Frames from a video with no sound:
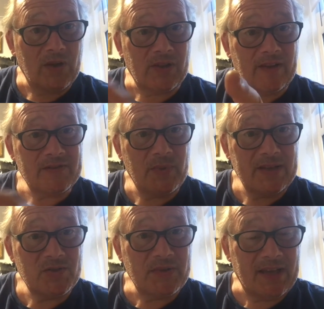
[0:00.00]
you'll have to
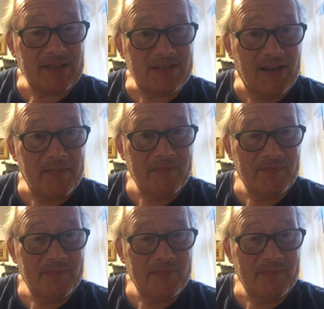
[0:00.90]
wait till next time.